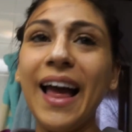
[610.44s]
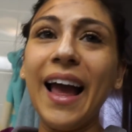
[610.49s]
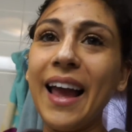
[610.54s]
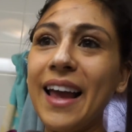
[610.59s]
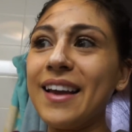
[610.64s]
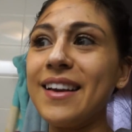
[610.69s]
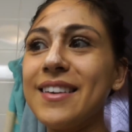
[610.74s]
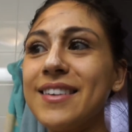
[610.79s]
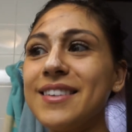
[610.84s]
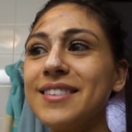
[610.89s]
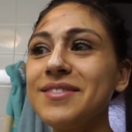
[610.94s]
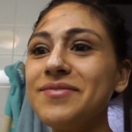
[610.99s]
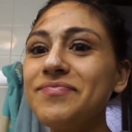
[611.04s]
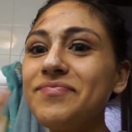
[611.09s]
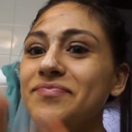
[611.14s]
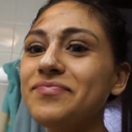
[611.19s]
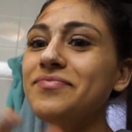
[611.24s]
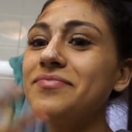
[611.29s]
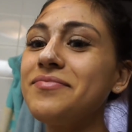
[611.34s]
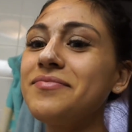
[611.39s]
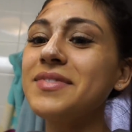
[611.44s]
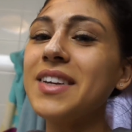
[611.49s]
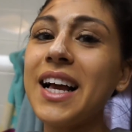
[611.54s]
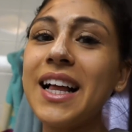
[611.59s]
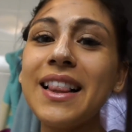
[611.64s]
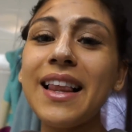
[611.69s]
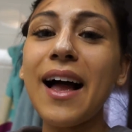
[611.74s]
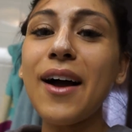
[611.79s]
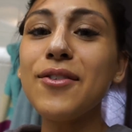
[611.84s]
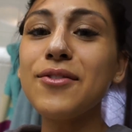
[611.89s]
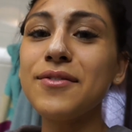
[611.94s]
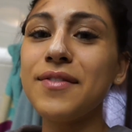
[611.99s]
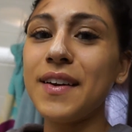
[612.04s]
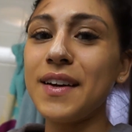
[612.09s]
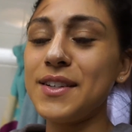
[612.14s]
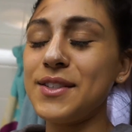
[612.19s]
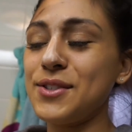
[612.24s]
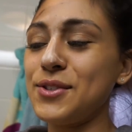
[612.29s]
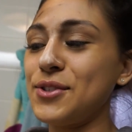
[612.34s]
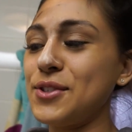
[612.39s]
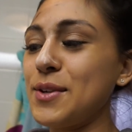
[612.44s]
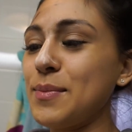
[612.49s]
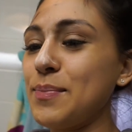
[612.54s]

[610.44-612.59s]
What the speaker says: like clown face or